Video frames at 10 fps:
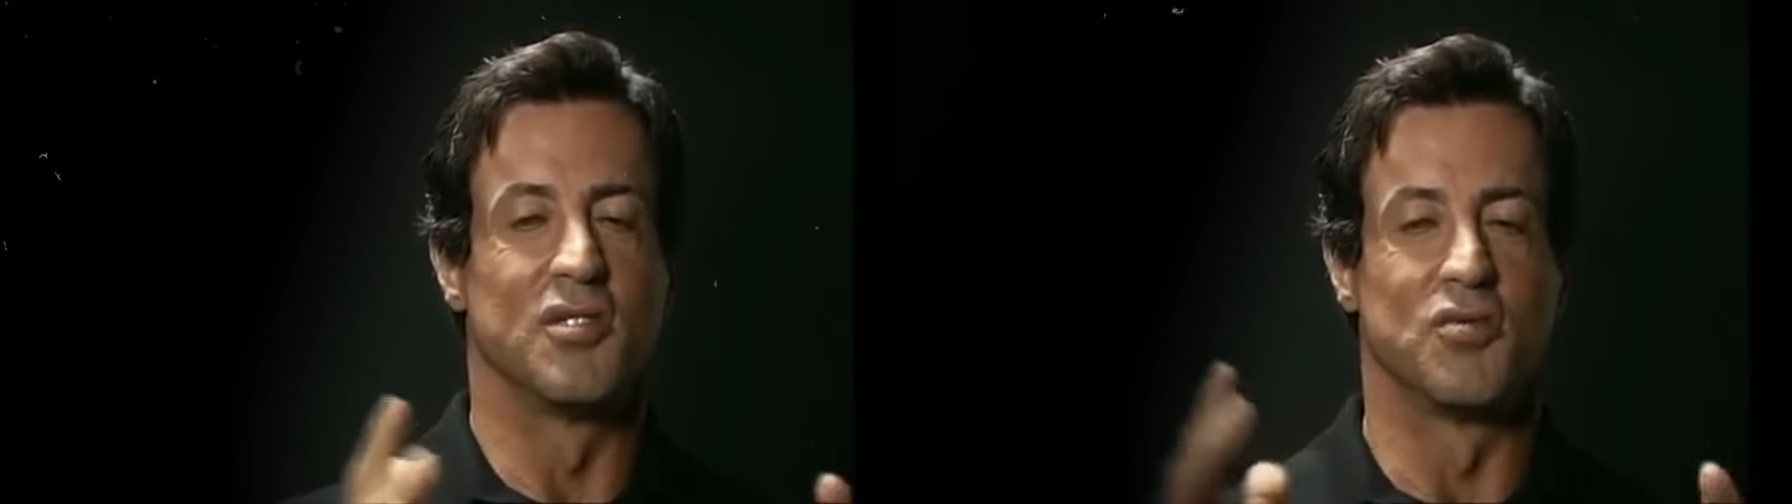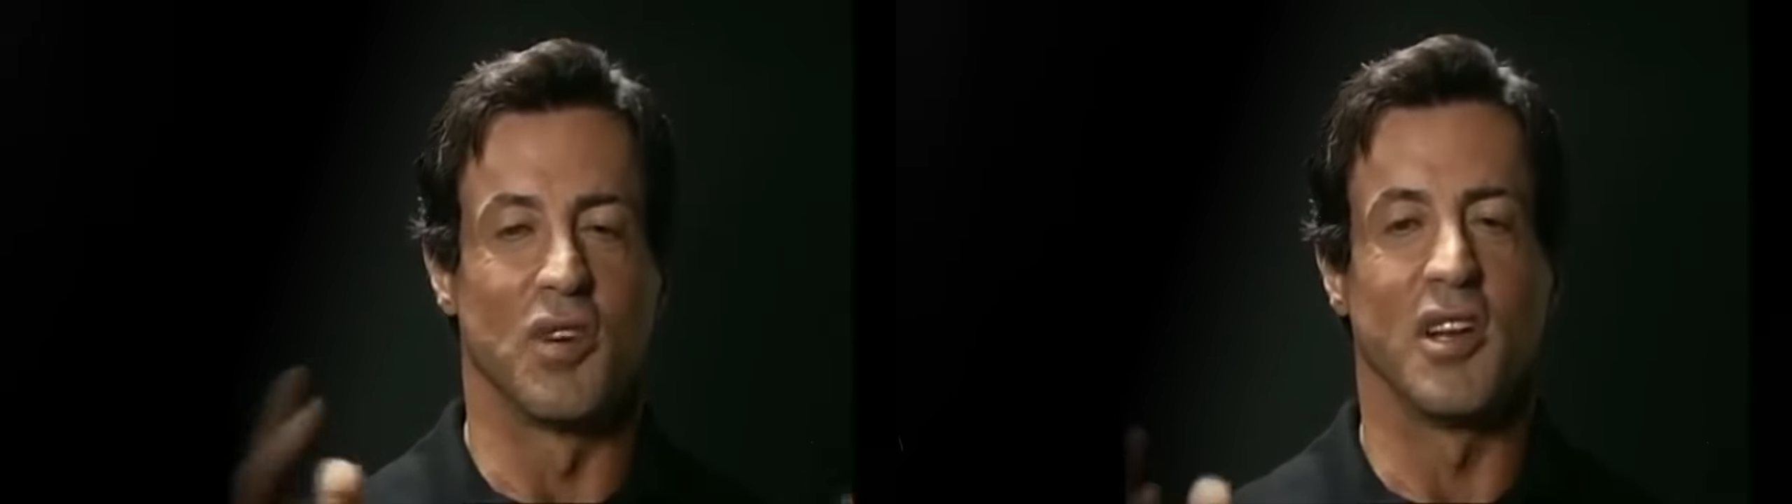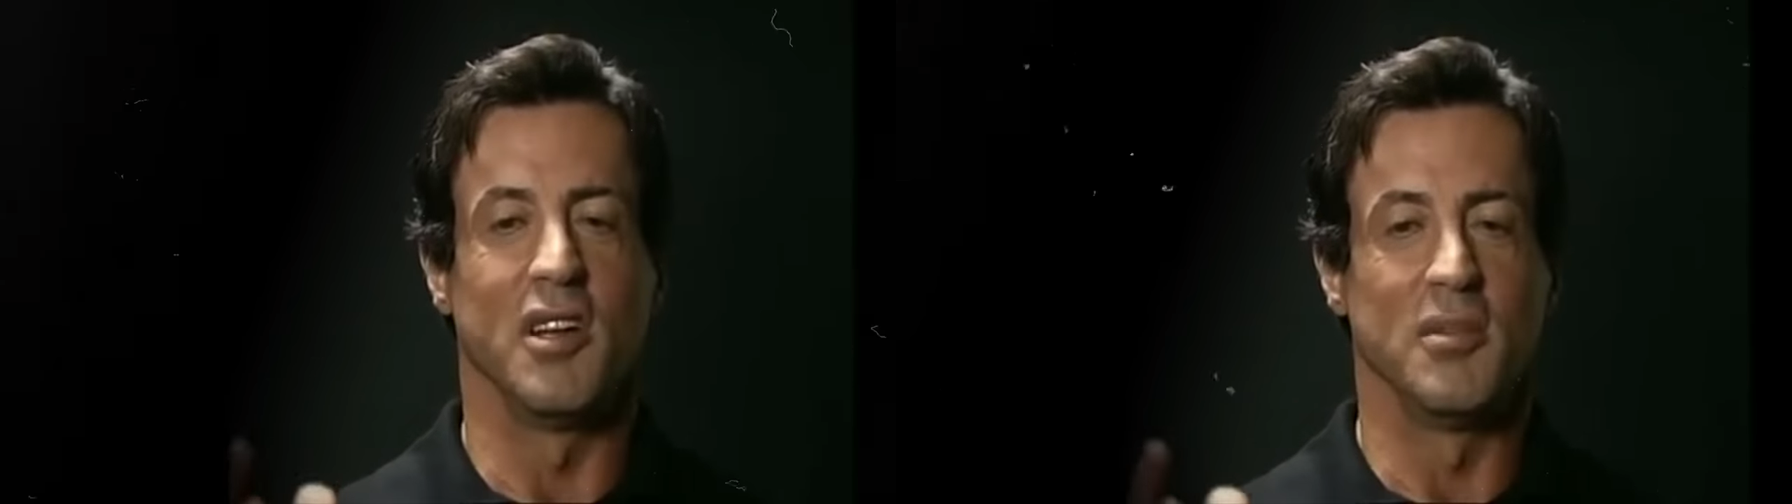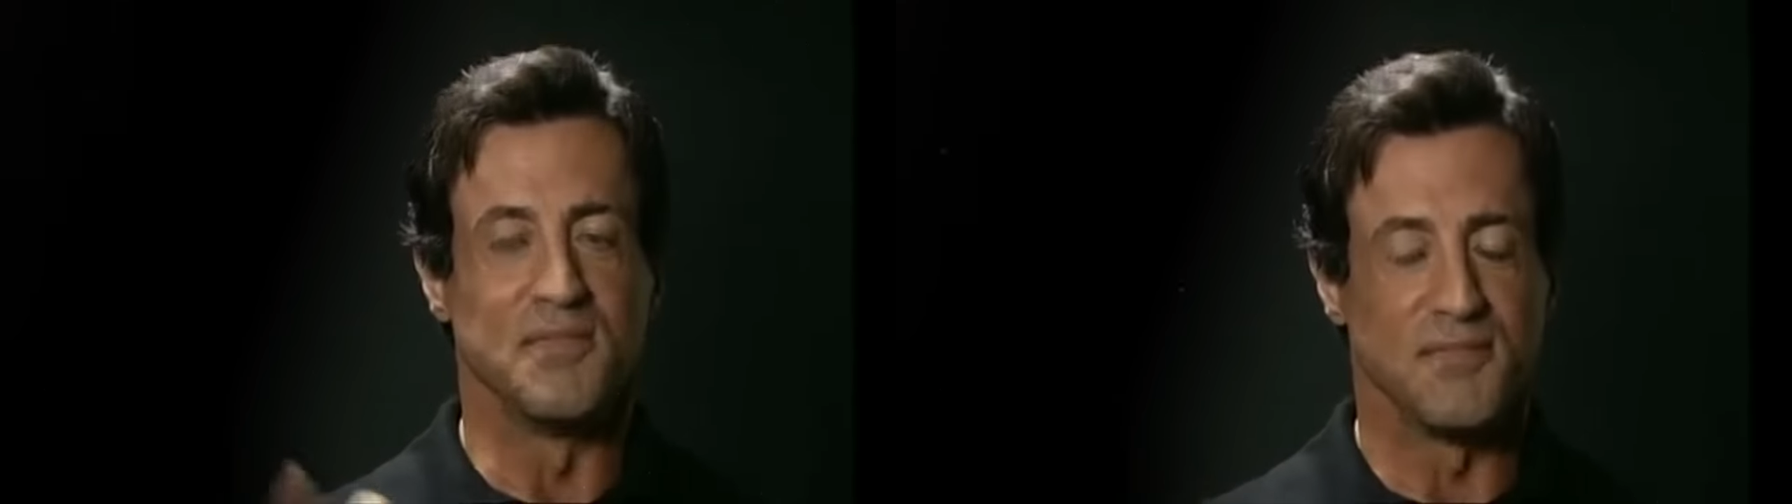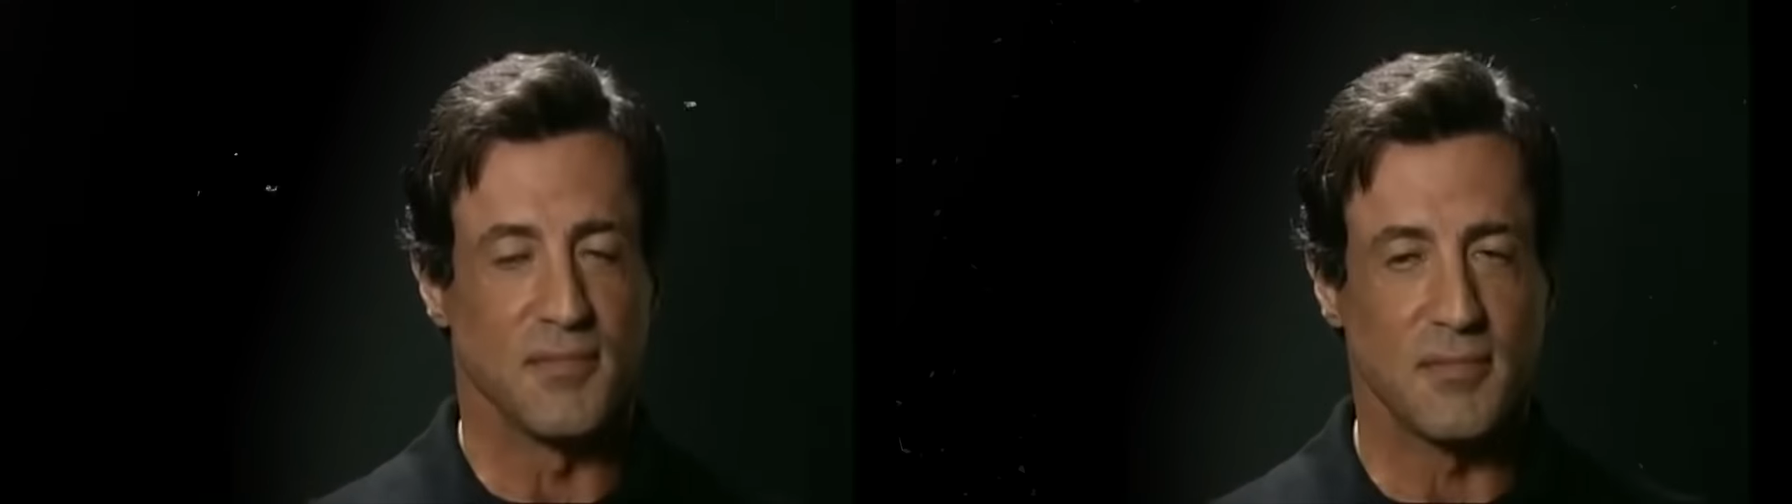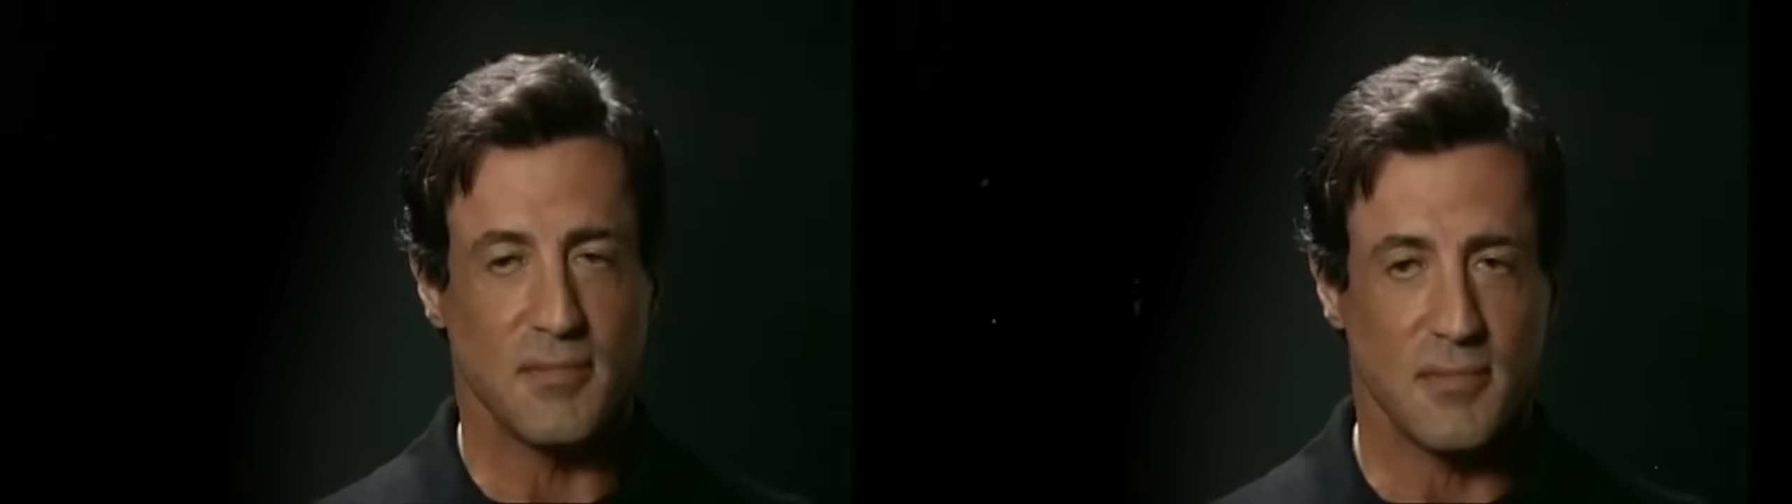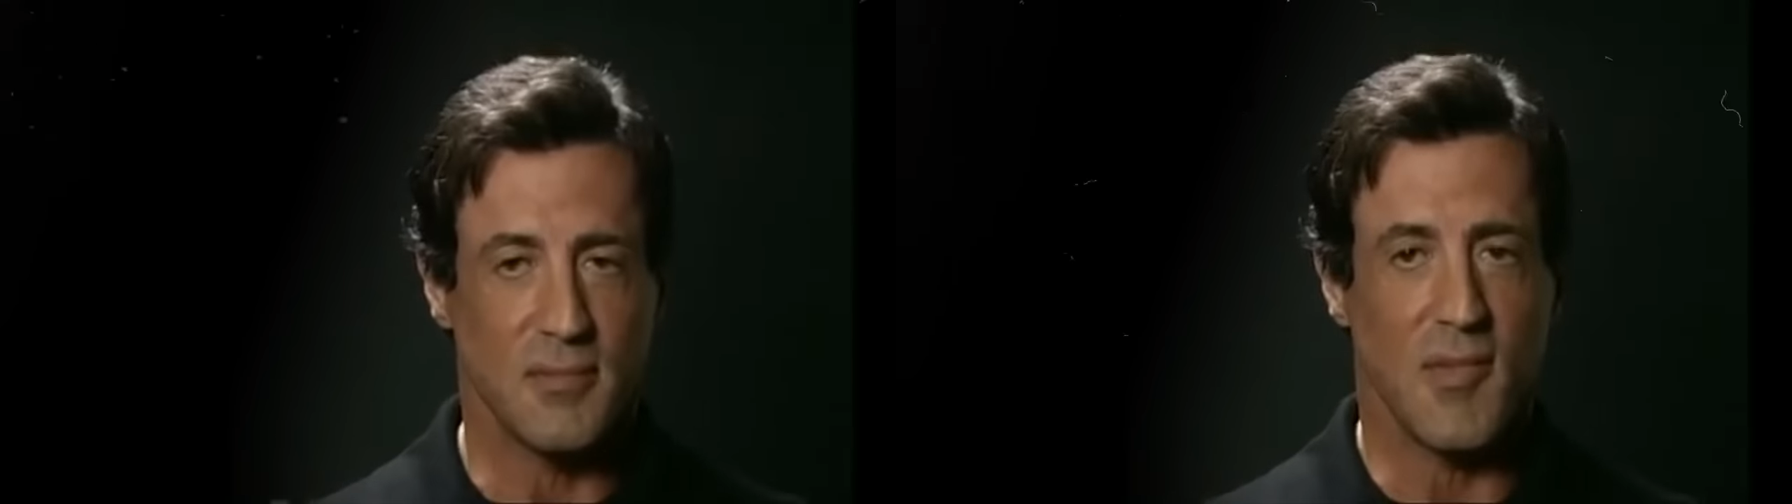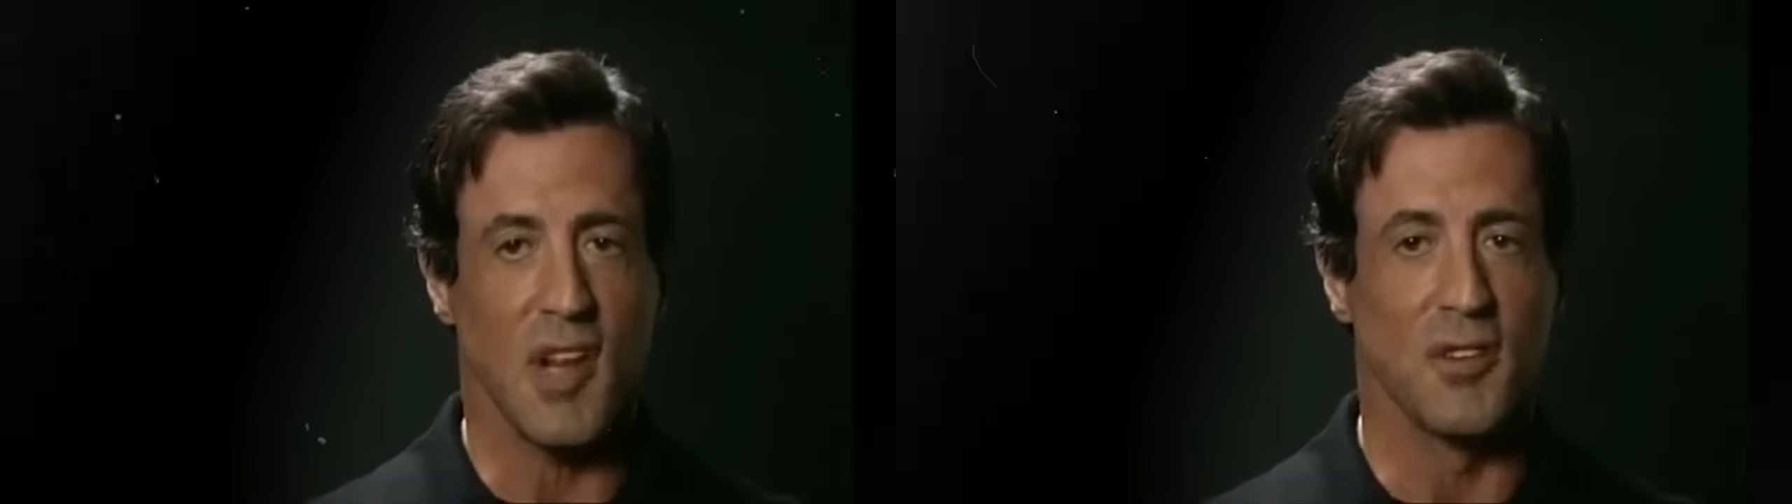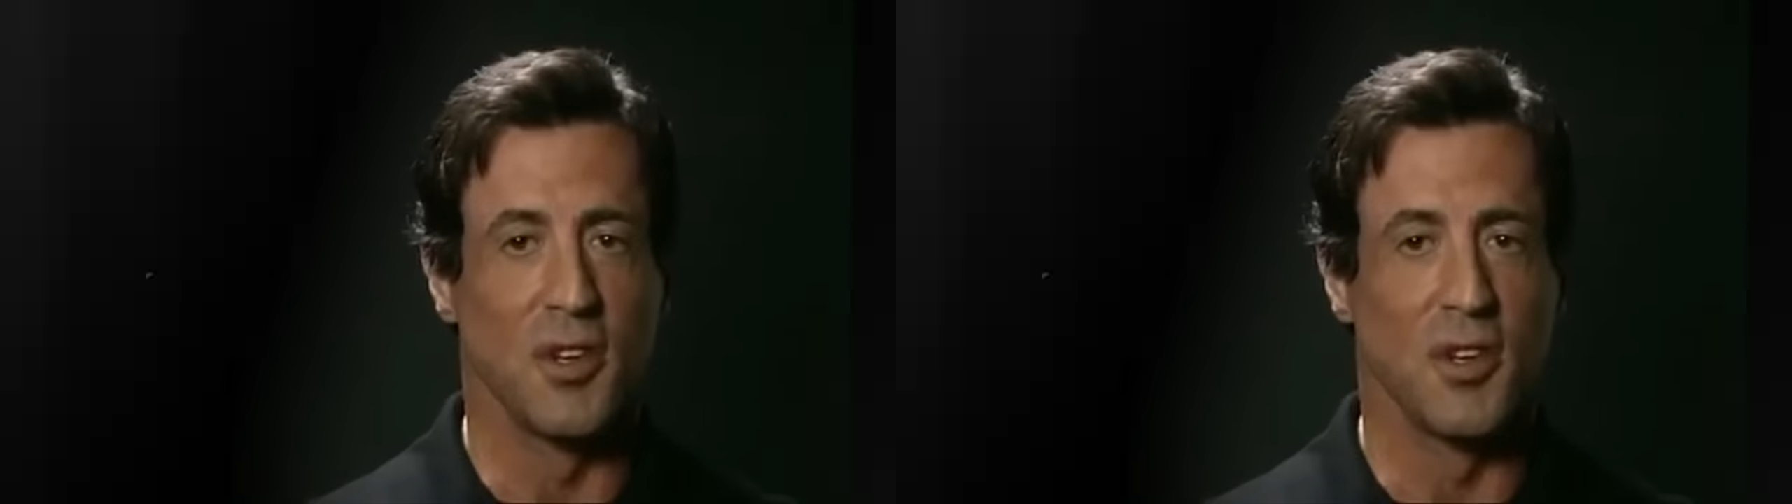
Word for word: running to